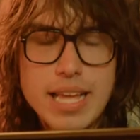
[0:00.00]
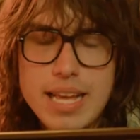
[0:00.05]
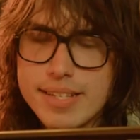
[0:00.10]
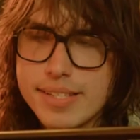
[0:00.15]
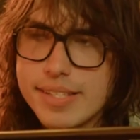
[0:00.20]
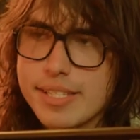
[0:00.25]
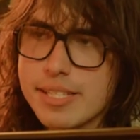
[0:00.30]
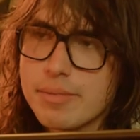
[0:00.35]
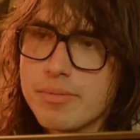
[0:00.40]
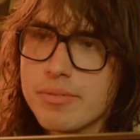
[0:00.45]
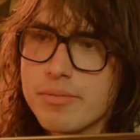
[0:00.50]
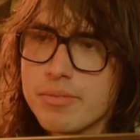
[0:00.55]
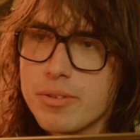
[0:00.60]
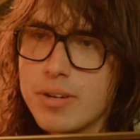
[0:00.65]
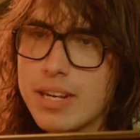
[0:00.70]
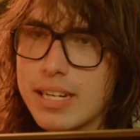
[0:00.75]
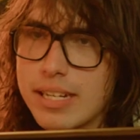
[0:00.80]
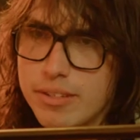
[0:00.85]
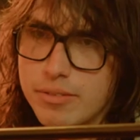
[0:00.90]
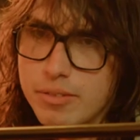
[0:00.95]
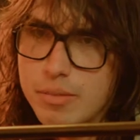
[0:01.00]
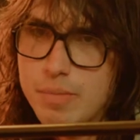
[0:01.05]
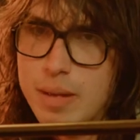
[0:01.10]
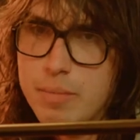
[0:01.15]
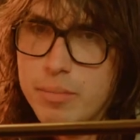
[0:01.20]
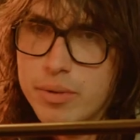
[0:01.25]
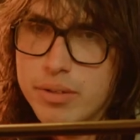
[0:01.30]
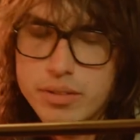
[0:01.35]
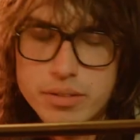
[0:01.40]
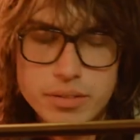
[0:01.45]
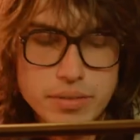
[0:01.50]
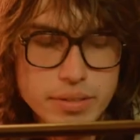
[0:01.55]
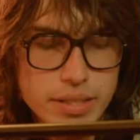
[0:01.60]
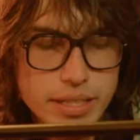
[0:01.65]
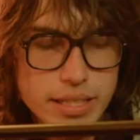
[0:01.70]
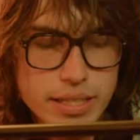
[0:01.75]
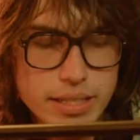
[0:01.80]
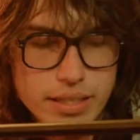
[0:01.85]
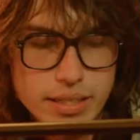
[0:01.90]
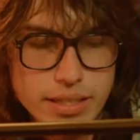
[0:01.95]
since before I can remember, really.